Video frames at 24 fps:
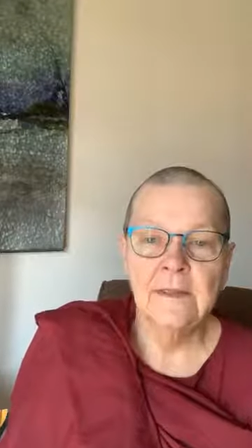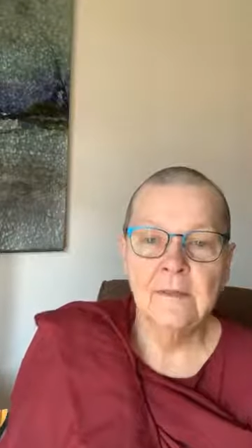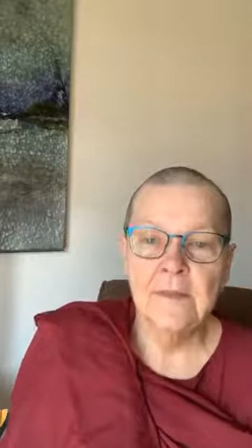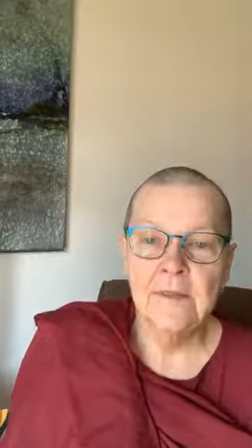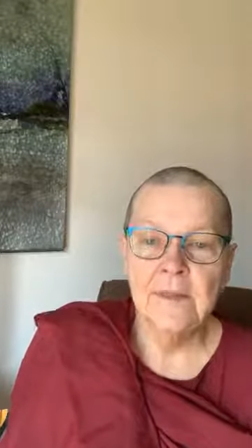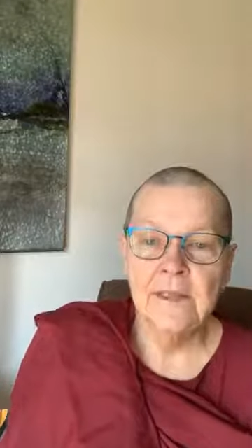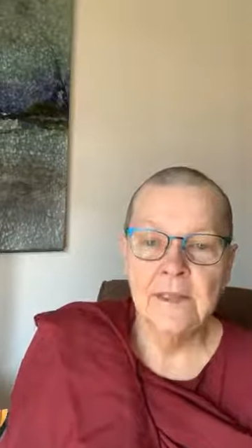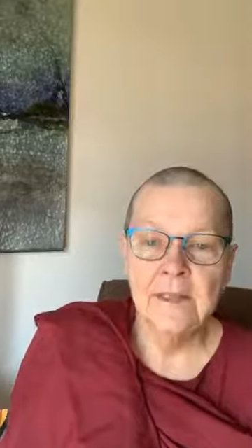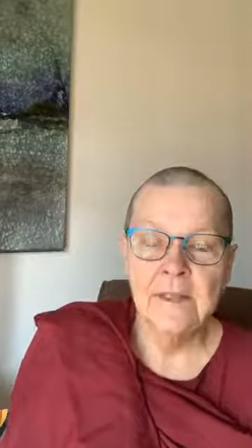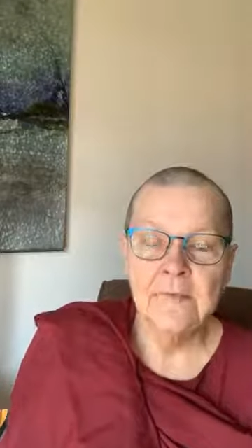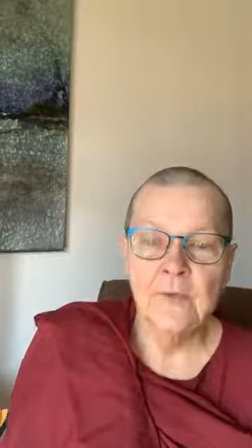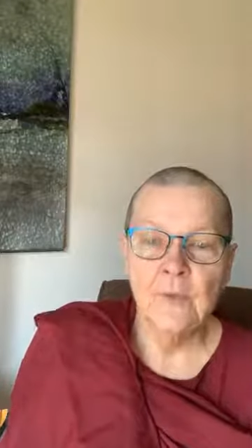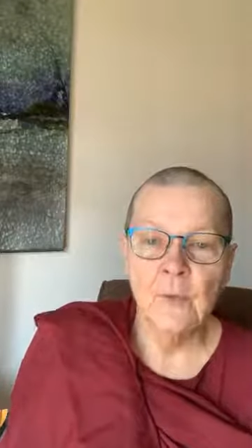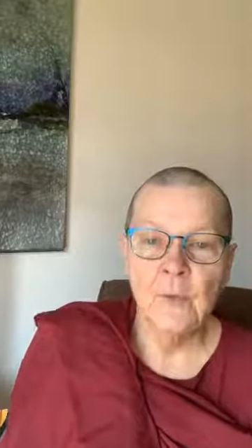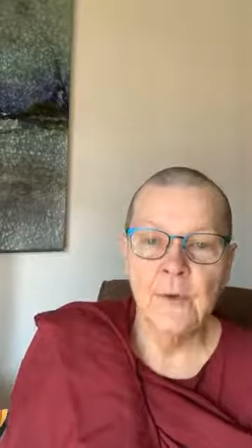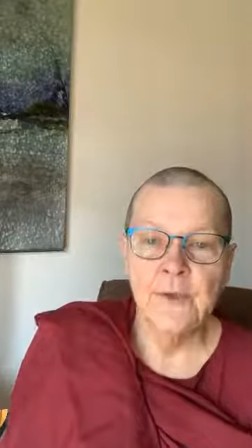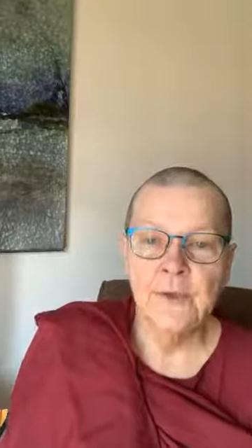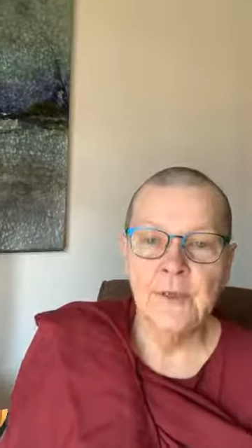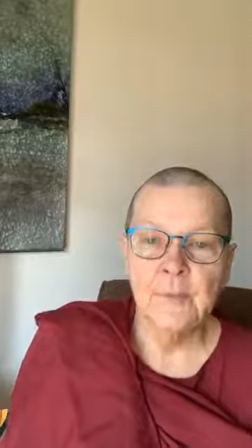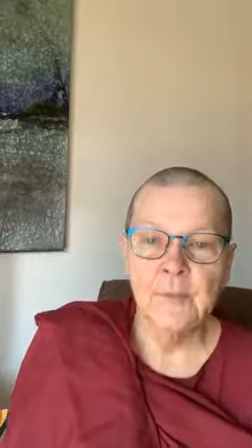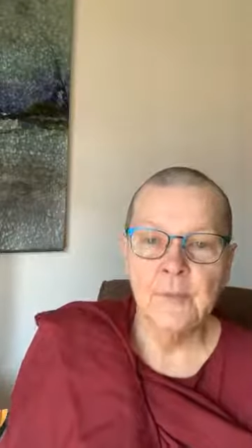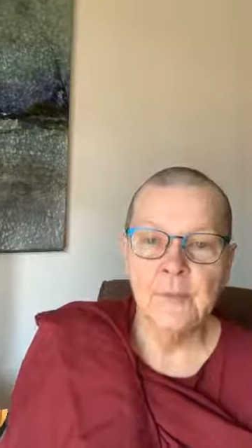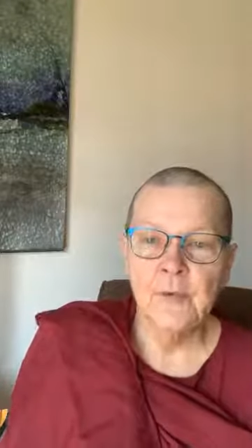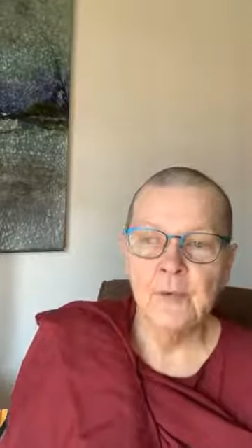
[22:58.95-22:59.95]
We never
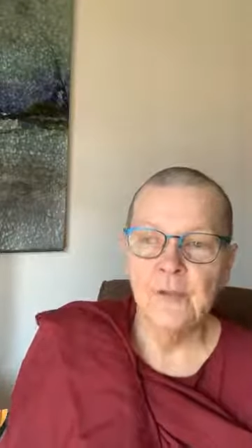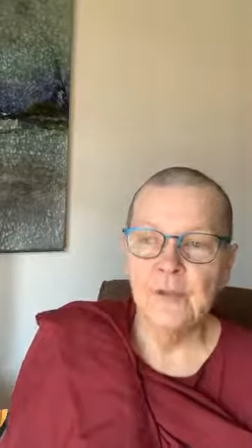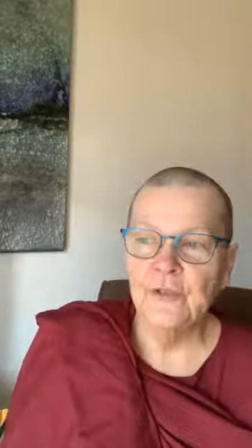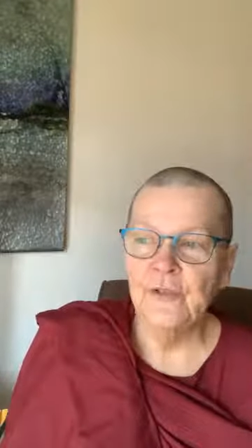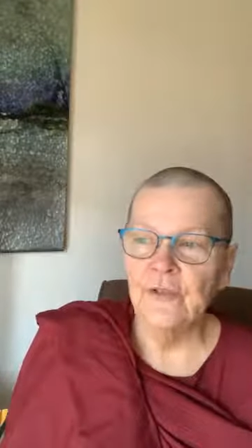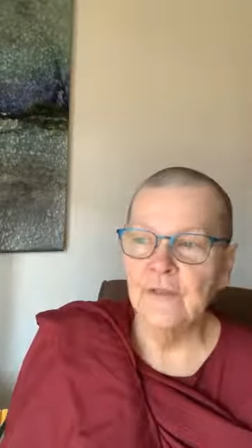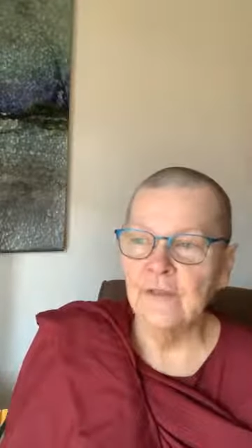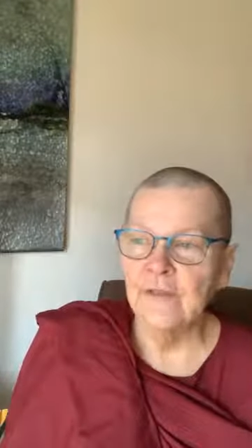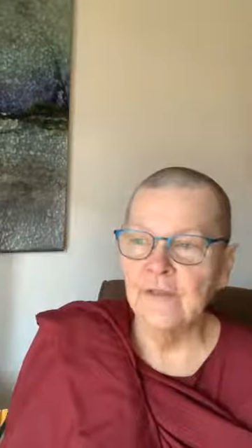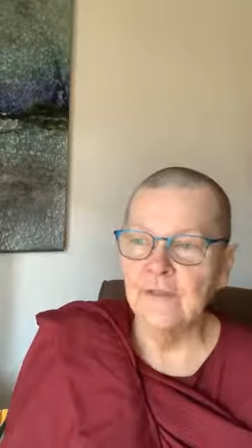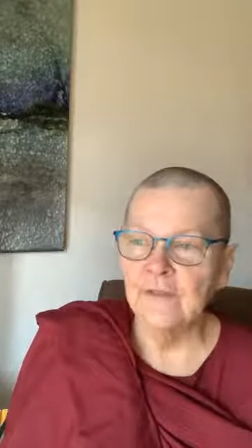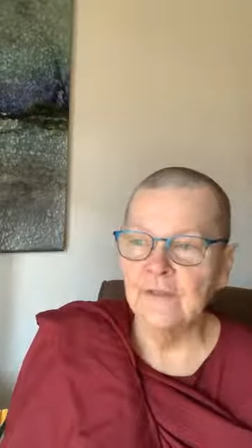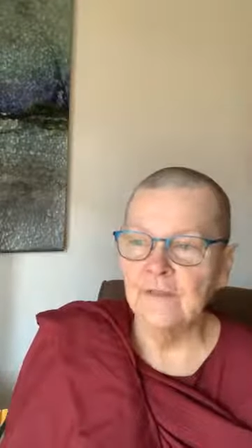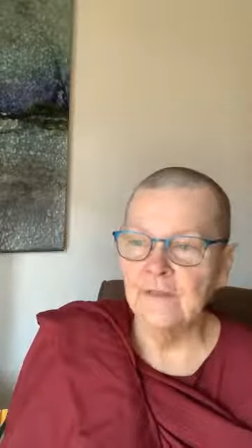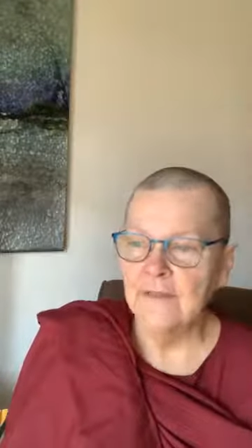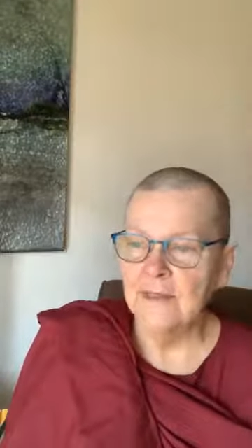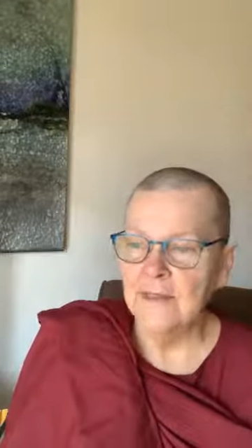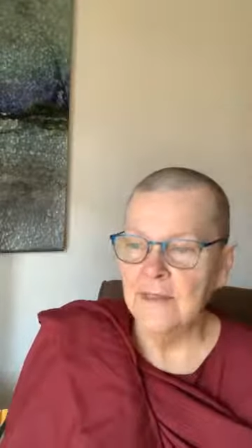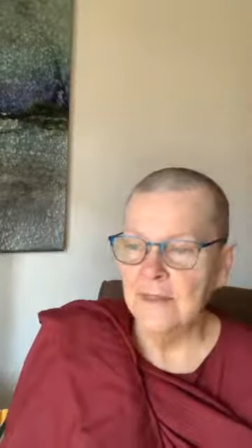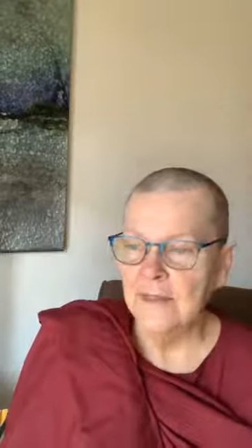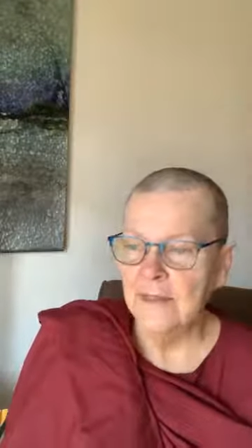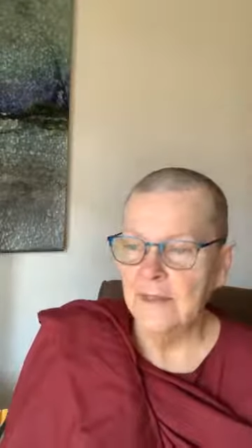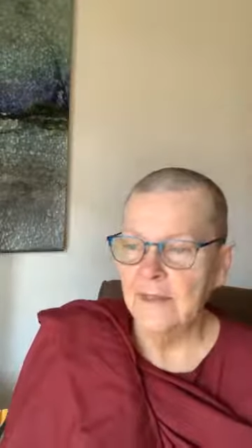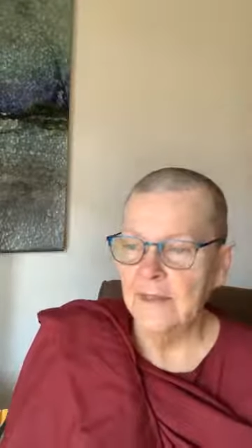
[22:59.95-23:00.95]
want to push this
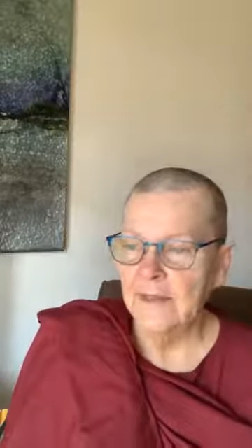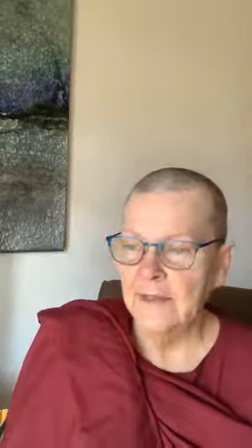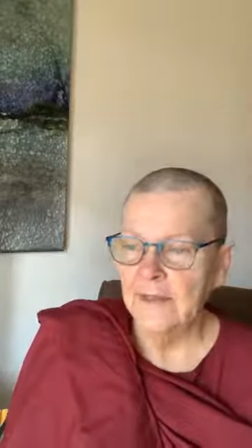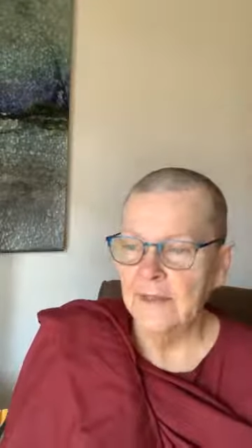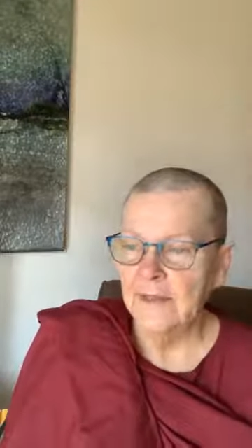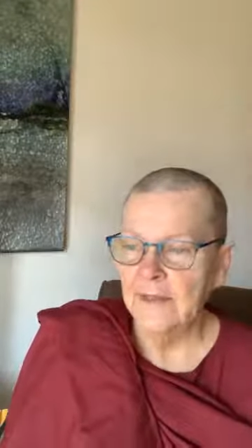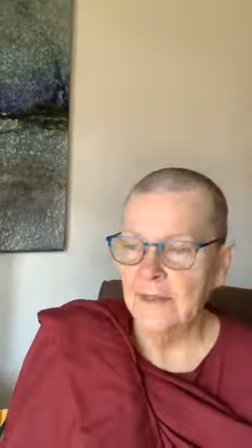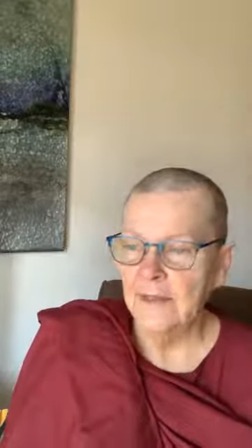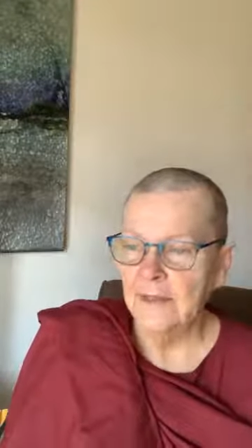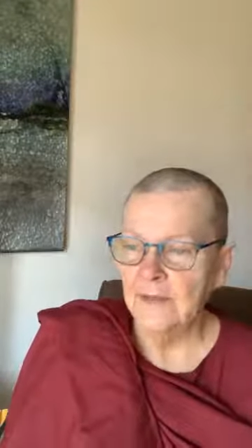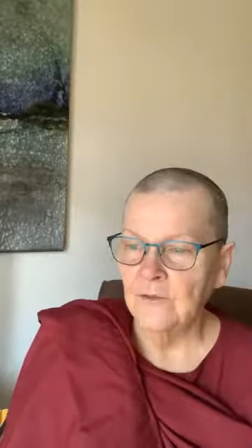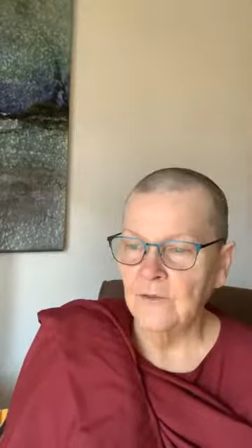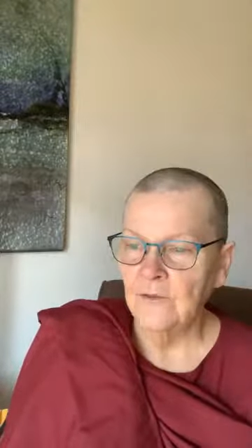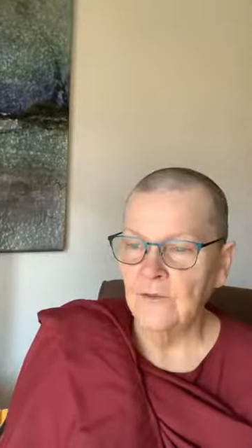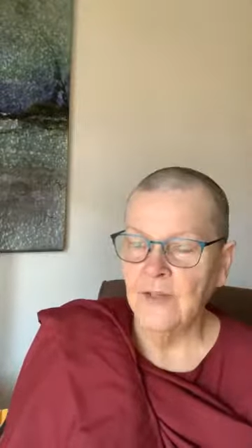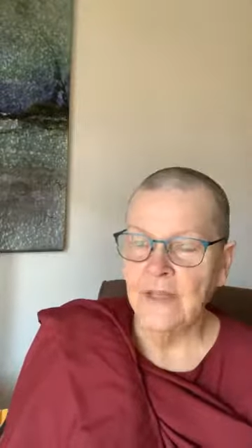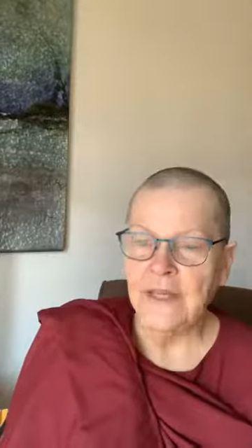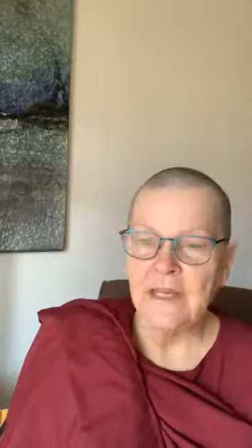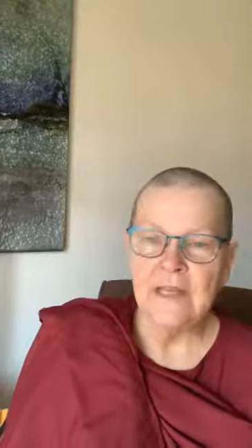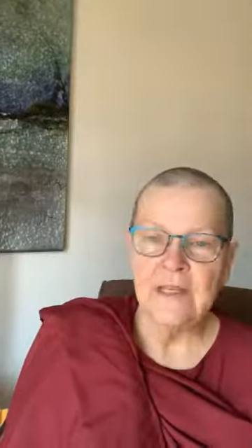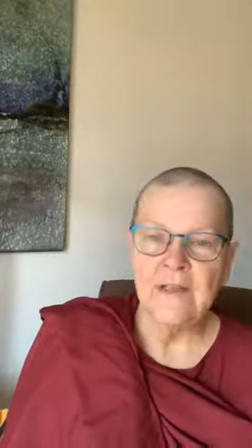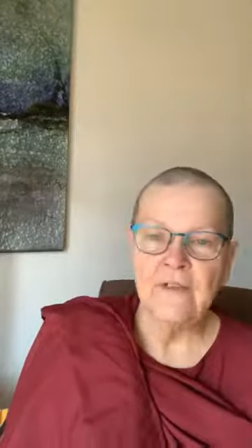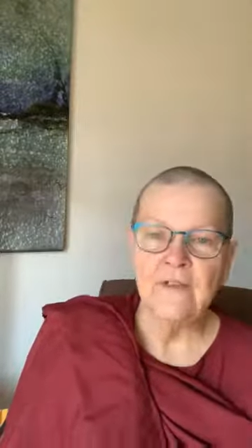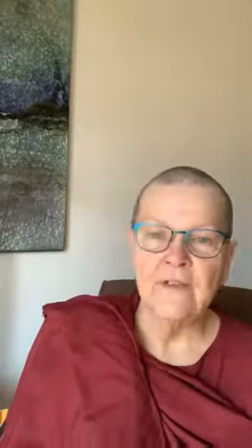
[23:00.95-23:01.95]

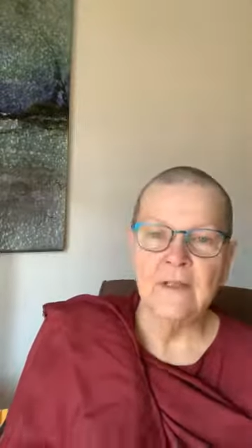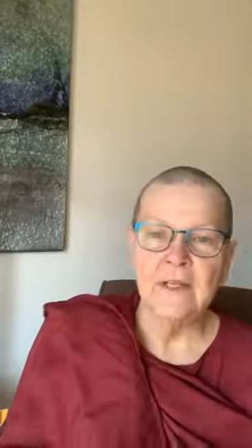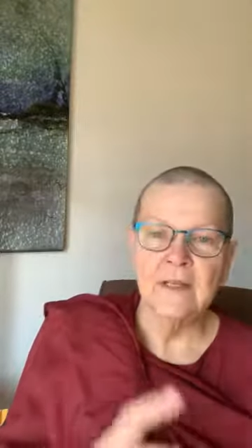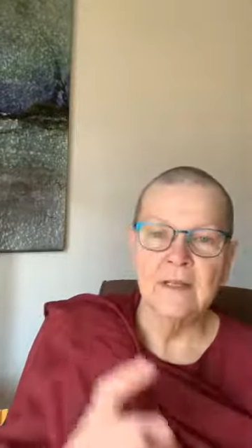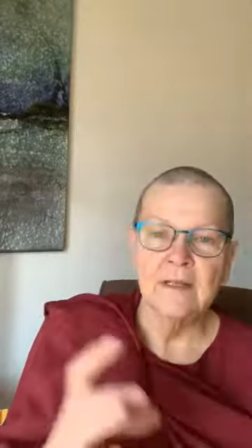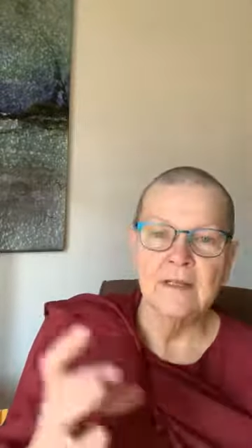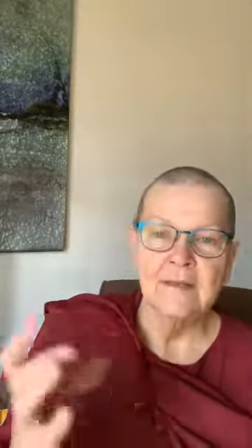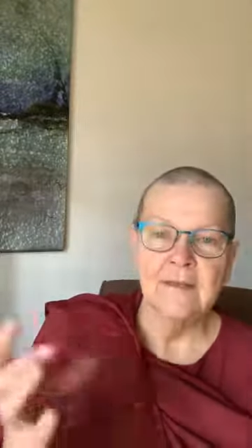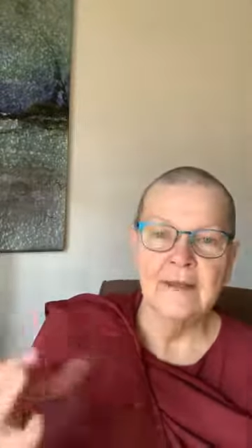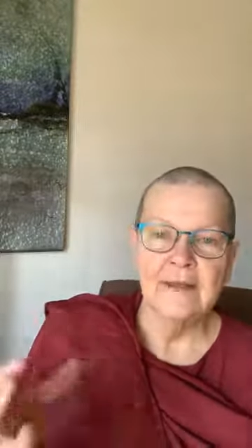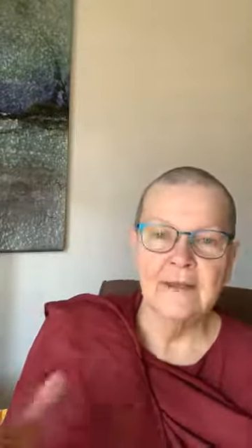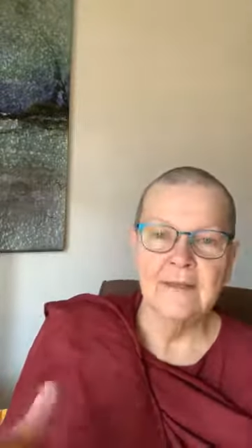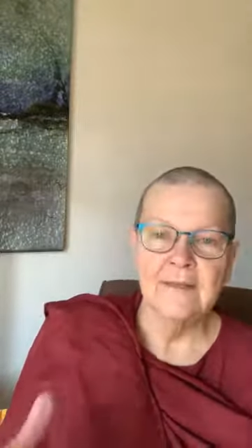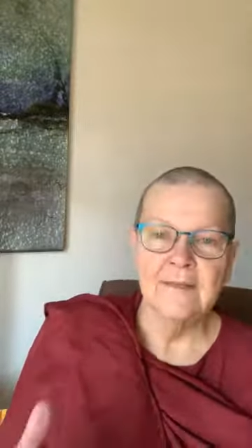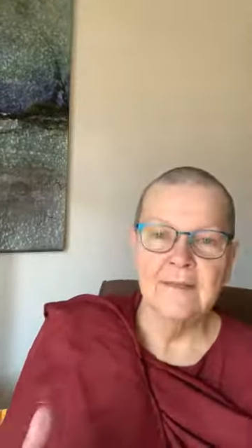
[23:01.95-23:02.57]
changing, like